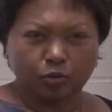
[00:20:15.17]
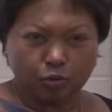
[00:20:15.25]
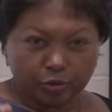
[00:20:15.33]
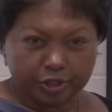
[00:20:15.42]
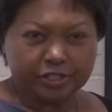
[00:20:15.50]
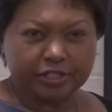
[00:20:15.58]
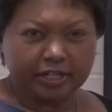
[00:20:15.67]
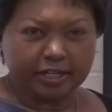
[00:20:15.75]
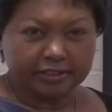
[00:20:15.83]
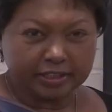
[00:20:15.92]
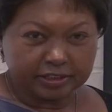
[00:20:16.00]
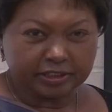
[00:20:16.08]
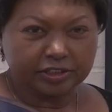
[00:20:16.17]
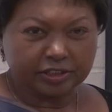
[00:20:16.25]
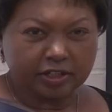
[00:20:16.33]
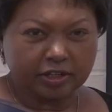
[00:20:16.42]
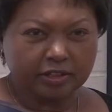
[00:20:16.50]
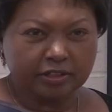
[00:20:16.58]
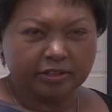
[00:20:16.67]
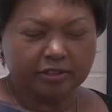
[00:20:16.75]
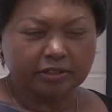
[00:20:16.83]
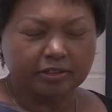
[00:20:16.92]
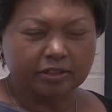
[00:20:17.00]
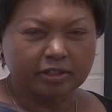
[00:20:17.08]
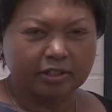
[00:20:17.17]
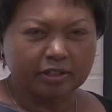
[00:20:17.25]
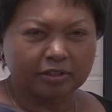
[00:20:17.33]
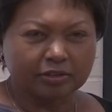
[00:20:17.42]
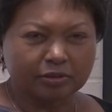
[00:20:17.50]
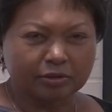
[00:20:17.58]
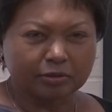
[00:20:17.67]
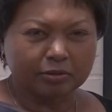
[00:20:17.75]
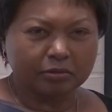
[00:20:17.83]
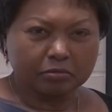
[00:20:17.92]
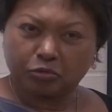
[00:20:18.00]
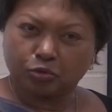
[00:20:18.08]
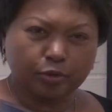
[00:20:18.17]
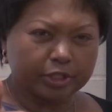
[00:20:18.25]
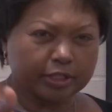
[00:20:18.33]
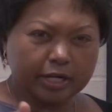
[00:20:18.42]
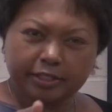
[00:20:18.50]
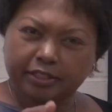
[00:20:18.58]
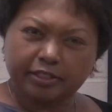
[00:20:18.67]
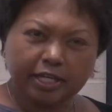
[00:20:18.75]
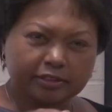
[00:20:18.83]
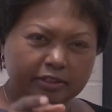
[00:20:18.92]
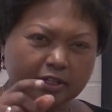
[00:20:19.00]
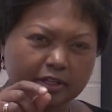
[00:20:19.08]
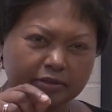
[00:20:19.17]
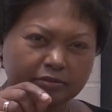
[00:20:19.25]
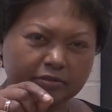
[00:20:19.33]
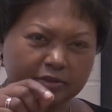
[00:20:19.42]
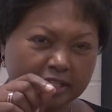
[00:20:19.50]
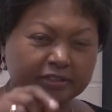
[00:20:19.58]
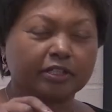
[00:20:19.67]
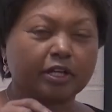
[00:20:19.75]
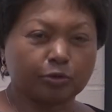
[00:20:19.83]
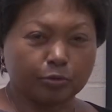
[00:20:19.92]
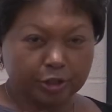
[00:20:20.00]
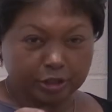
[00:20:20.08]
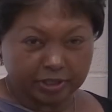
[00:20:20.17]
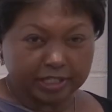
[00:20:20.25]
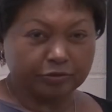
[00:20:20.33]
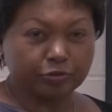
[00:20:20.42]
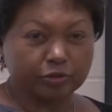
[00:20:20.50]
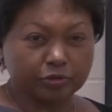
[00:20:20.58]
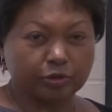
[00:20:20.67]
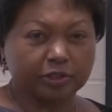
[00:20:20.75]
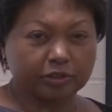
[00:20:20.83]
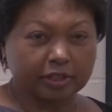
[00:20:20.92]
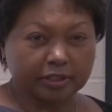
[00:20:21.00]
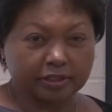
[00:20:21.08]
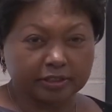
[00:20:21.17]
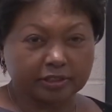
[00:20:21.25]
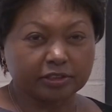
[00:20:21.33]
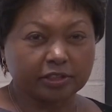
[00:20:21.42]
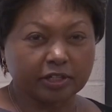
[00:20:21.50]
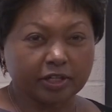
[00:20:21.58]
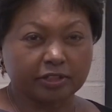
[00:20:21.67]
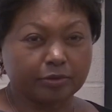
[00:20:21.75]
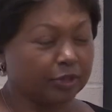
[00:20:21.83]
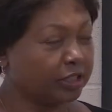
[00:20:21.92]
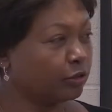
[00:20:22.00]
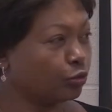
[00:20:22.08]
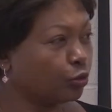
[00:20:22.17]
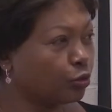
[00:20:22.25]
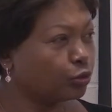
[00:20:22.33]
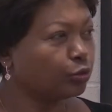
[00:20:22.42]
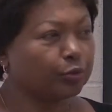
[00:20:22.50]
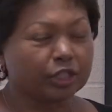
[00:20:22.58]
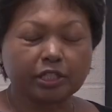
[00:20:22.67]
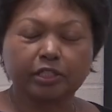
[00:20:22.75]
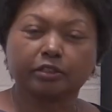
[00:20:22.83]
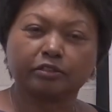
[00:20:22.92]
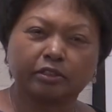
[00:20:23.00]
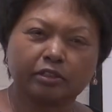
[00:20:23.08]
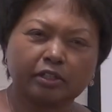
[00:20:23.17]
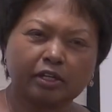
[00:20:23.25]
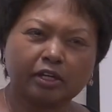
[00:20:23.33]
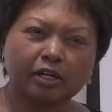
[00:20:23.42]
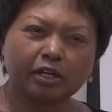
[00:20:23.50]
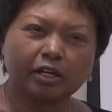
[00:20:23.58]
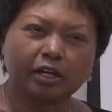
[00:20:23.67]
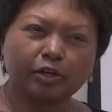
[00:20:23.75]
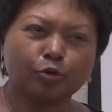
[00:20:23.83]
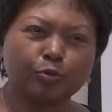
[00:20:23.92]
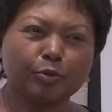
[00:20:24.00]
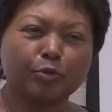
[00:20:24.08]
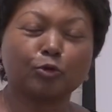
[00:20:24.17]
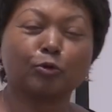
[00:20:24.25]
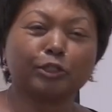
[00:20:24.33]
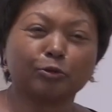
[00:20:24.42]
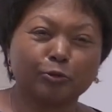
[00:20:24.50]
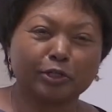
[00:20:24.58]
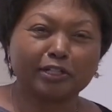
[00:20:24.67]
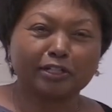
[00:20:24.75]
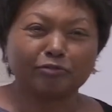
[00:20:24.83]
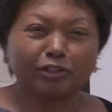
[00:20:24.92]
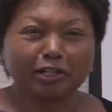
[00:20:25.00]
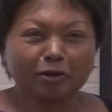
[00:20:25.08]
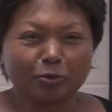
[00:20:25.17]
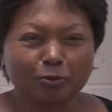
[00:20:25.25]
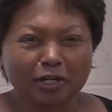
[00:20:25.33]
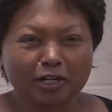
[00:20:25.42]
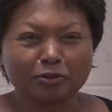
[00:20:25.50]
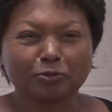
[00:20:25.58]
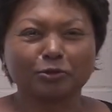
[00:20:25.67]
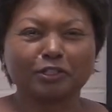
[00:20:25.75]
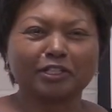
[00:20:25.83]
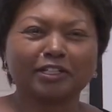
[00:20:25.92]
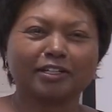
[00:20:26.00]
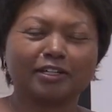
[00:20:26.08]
who has an identity card, you know, you were lucky that that young man gave you the identity card, but you could be killed. I remember when we were leaving our country,